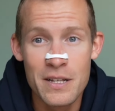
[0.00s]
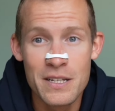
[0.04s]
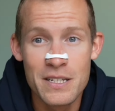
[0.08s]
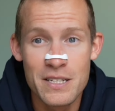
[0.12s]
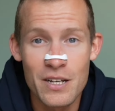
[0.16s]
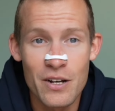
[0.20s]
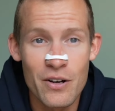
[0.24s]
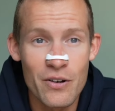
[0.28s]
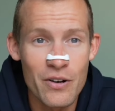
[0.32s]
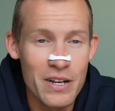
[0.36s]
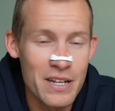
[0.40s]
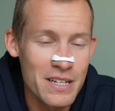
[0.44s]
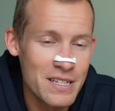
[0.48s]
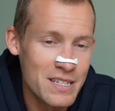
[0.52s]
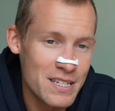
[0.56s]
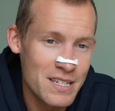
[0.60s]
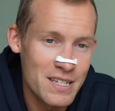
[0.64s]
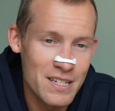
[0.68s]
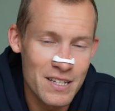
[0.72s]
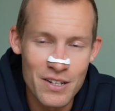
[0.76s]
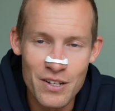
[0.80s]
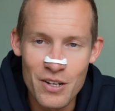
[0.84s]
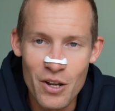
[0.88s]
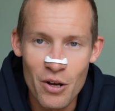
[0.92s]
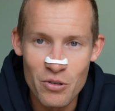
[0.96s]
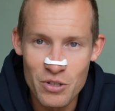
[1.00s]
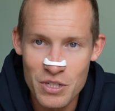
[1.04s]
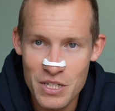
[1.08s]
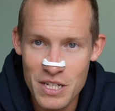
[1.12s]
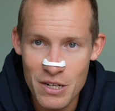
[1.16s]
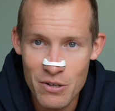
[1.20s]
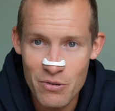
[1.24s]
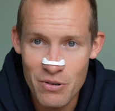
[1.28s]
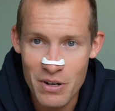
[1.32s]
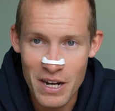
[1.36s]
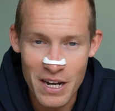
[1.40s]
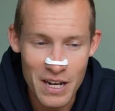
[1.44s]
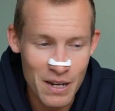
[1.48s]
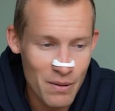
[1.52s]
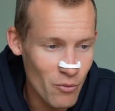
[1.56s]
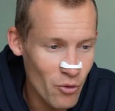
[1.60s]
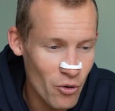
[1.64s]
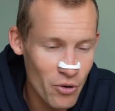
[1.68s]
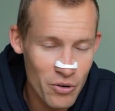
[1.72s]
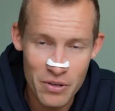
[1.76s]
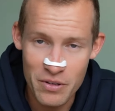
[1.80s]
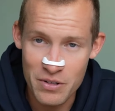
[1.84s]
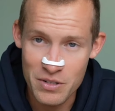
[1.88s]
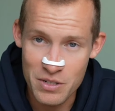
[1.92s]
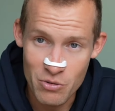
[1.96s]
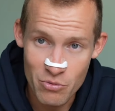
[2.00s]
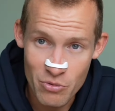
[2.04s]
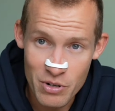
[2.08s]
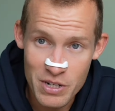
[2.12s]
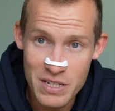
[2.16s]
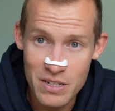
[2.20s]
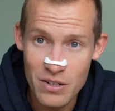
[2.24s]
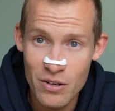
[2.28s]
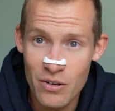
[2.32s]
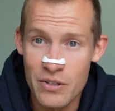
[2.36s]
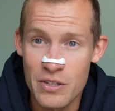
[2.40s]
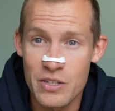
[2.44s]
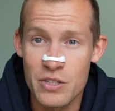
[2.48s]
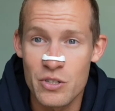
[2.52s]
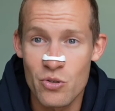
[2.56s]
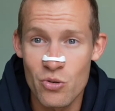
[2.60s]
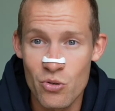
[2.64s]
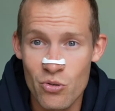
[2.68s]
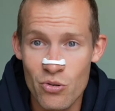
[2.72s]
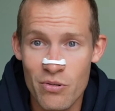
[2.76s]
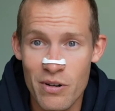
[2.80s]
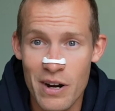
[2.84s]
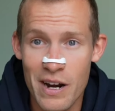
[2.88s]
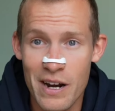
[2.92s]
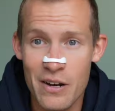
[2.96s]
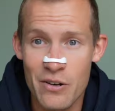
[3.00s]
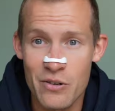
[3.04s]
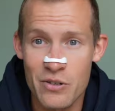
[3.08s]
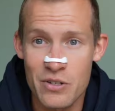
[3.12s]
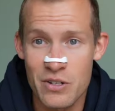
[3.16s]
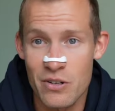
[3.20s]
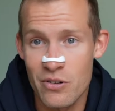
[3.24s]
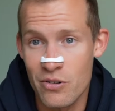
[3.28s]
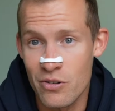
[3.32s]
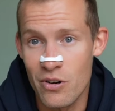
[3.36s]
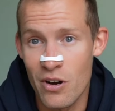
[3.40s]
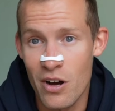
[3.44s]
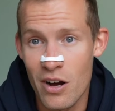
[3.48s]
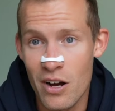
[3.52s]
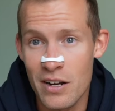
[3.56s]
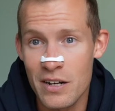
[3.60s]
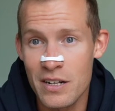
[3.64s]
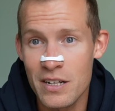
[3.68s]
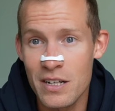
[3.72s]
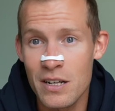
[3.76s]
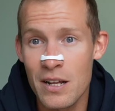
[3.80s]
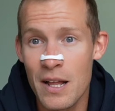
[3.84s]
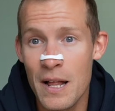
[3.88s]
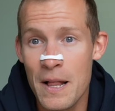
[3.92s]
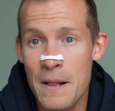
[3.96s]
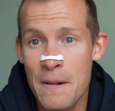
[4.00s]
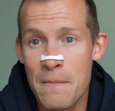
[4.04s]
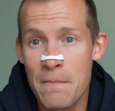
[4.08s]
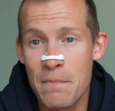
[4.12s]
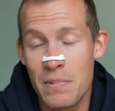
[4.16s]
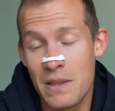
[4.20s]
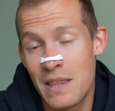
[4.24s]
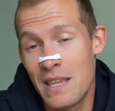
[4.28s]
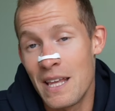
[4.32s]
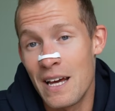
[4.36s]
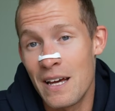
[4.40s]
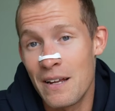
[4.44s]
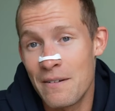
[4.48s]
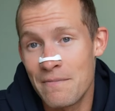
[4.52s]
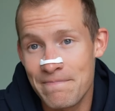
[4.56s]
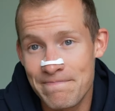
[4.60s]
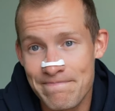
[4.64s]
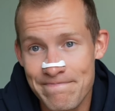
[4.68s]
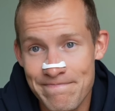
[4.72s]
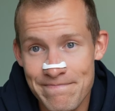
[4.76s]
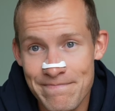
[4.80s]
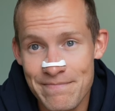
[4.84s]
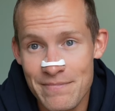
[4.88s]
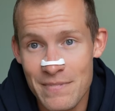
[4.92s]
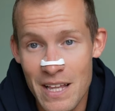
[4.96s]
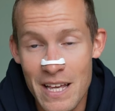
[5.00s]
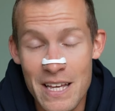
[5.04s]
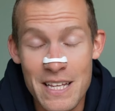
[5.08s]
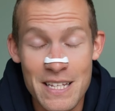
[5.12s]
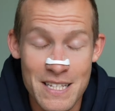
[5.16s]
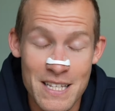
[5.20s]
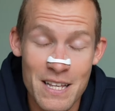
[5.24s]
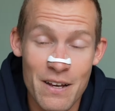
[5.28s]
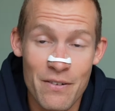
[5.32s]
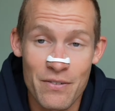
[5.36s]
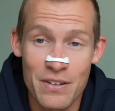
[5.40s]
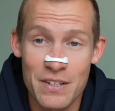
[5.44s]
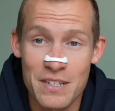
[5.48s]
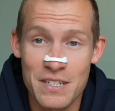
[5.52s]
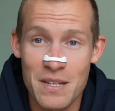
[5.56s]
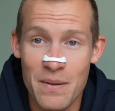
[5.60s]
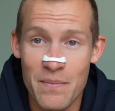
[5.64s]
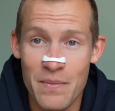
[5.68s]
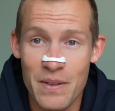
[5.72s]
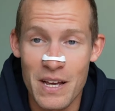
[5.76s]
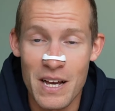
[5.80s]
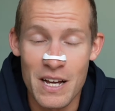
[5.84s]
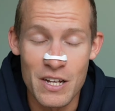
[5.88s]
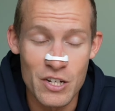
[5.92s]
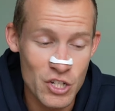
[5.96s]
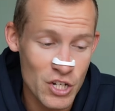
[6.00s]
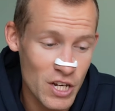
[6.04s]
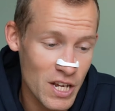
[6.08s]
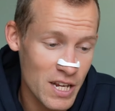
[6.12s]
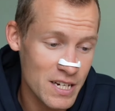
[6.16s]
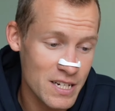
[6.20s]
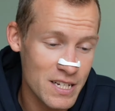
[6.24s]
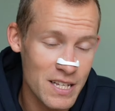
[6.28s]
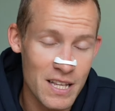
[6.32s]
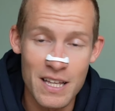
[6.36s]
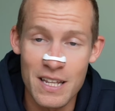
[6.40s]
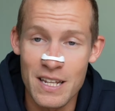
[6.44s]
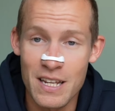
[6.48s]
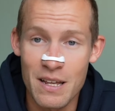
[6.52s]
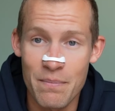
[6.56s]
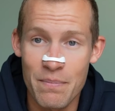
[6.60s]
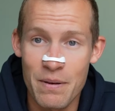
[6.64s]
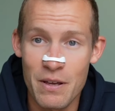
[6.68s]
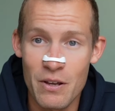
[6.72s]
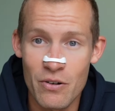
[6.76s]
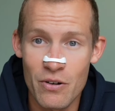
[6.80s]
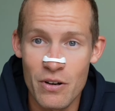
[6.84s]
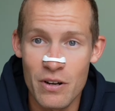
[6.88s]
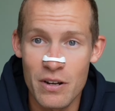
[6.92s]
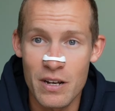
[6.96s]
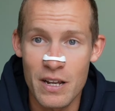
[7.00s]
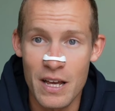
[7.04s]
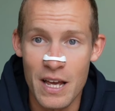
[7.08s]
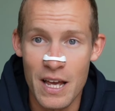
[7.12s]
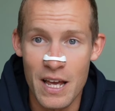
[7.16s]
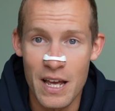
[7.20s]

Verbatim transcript: So it's no secret anymore. There's a reason all the tour riders are on it, but that is definitely something I changed in that period.